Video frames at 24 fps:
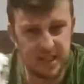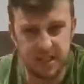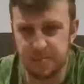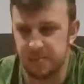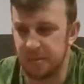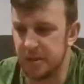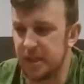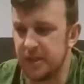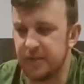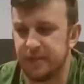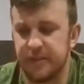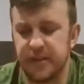is
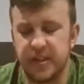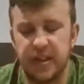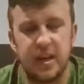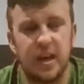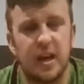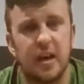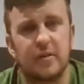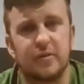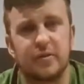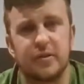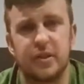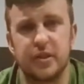merely for the
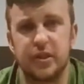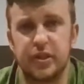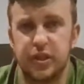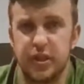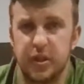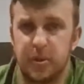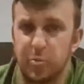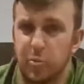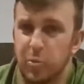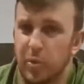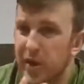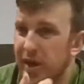after the
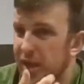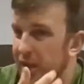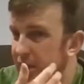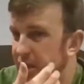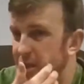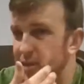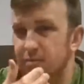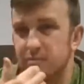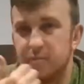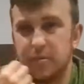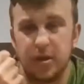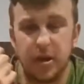gym, where